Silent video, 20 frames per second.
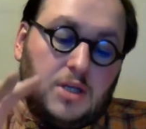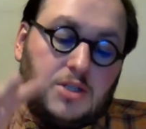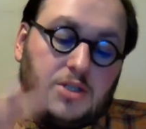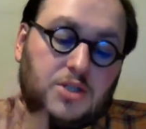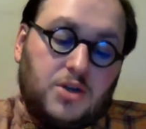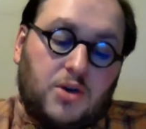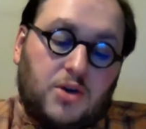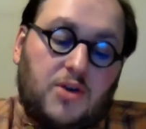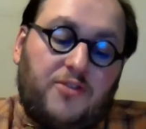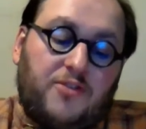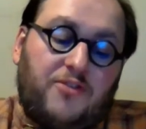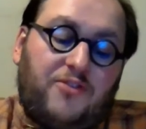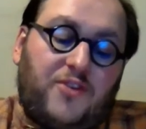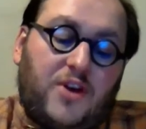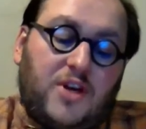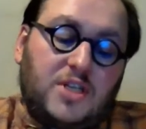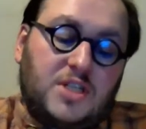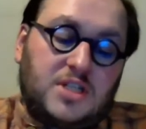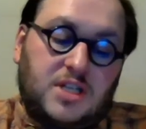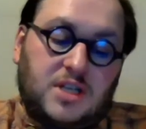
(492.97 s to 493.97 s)
So her
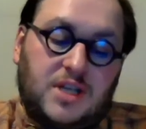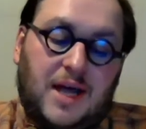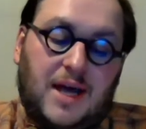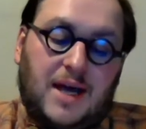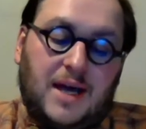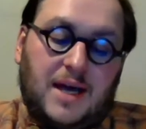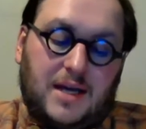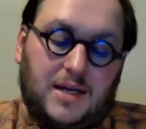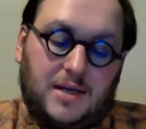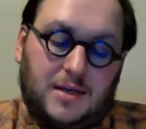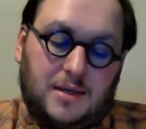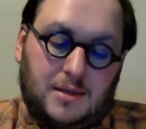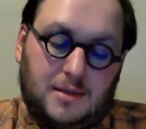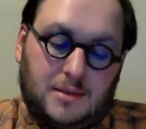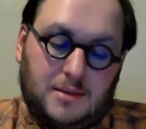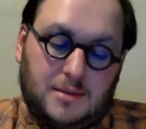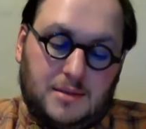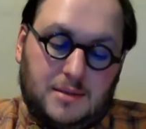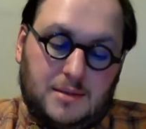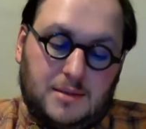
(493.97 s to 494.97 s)
first line
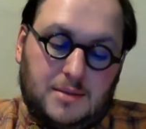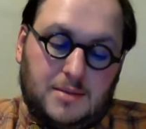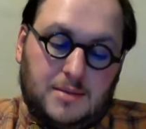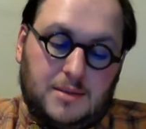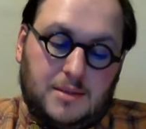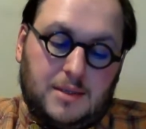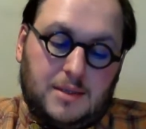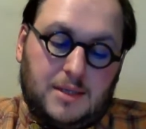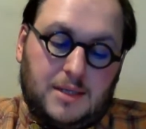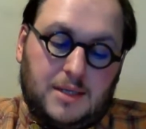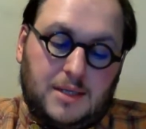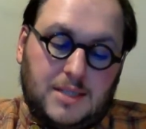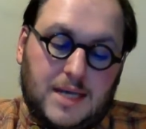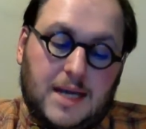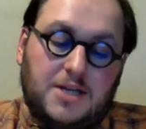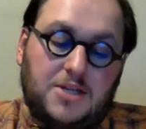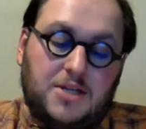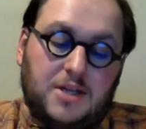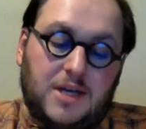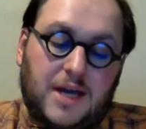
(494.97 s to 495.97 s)
is
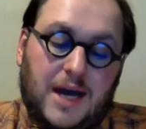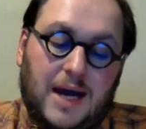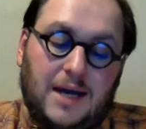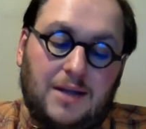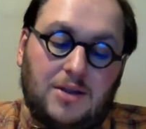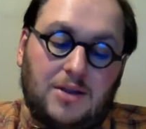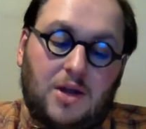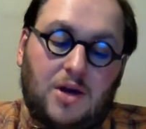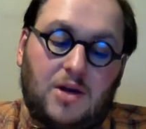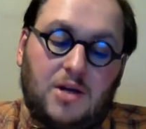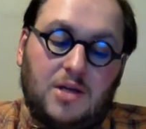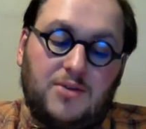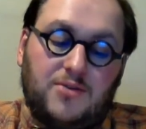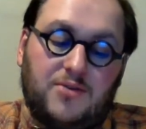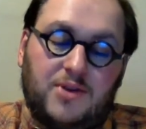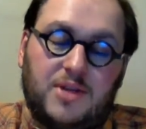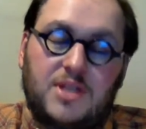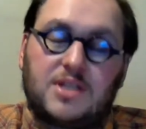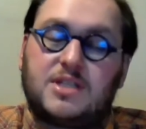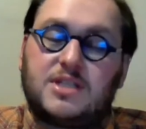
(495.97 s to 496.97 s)
actually, "I long
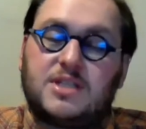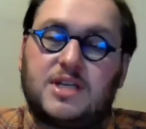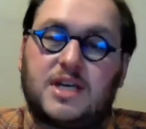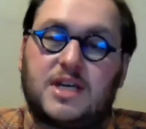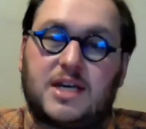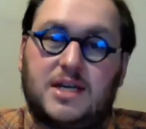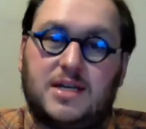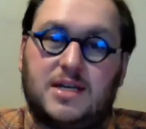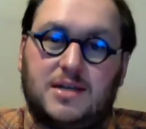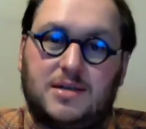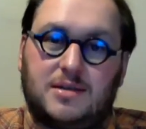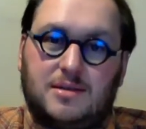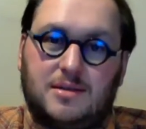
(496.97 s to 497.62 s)
for the sea."